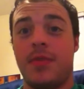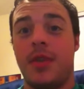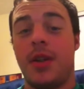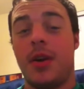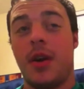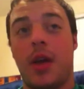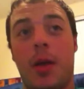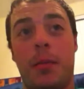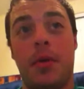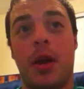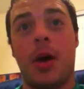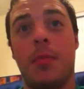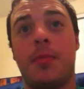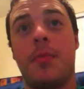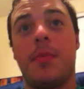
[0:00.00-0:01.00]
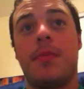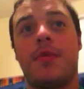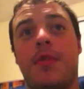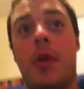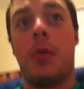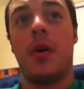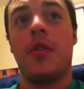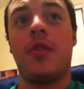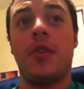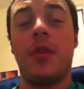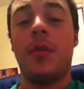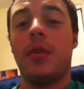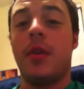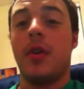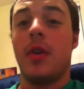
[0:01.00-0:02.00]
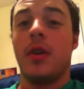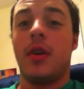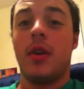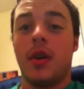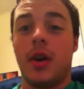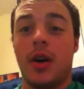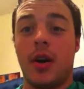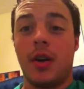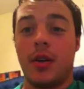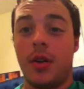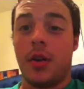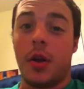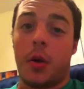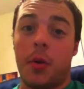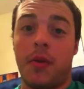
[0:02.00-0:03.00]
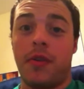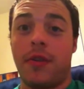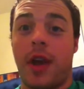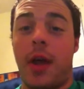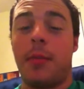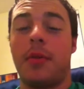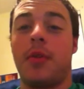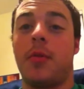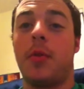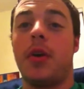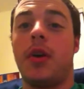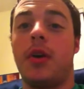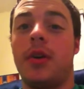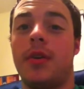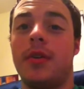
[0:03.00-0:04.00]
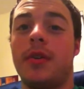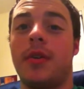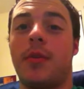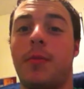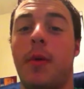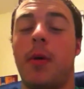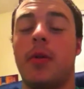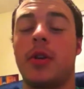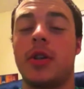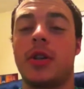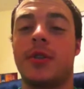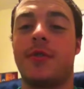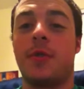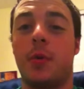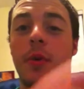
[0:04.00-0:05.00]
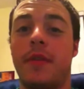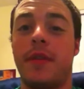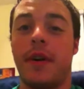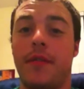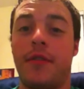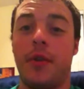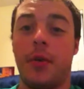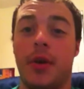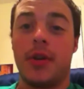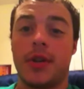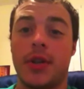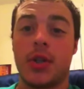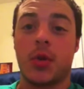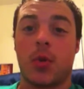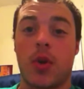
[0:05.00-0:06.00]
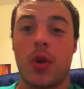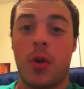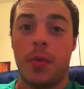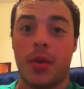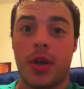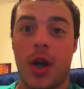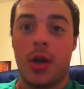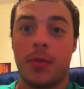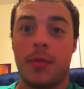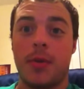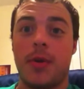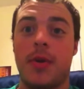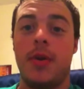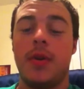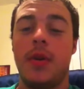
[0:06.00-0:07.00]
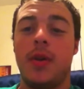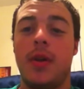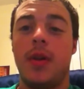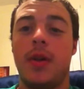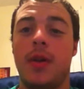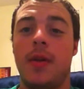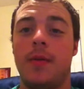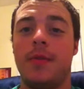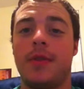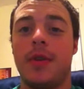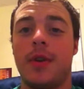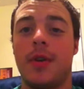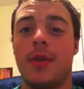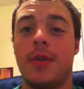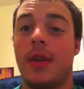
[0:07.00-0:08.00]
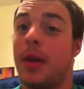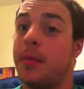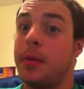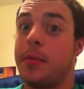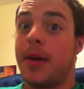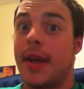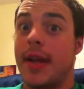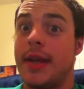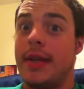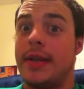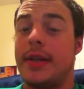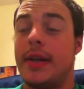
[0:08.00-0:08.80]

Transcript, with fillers: You know, hit me up if y'all want to. Uh, you can always Skype me as well. It's bowcrusher4152 underscore Colby Cogbill. So that'll be about it.